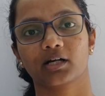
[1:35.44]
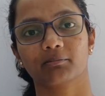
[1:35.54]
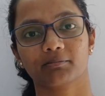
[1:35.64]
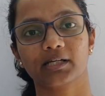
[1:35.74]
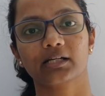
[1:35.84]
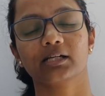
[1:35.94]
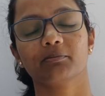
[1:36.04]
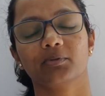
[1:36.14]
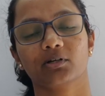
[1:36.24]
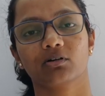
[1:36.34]

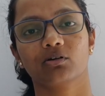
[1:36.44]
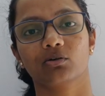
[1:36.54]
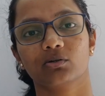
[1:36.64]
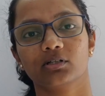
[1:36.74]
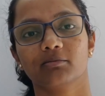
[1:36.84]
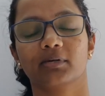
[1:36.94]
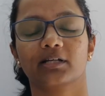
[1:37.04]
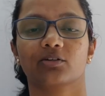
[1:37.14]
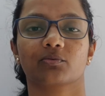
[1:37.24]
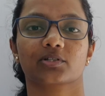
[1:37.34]
completely pure gold,
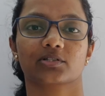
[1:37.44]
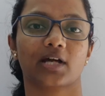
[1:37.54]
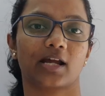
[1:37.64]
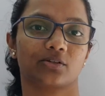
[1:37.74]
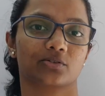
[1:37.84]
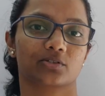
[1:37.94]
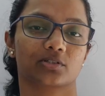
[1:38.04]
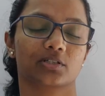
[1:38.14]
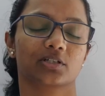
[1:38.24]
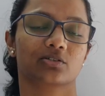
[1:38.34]
but it was
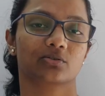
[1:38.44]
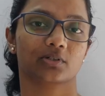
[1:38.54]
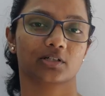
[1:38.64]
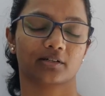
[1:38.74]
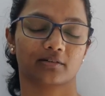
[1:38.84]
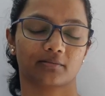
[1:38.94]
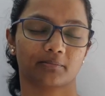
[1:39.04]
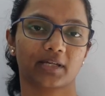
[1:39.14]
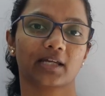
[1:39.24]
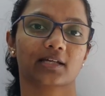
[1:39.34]
diluted to a
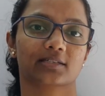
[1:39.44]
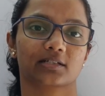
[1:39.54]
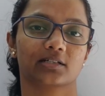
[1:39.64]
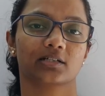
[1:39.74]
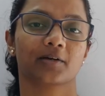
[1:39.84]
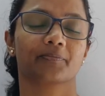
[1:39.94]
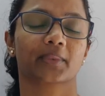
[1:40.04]
big extent.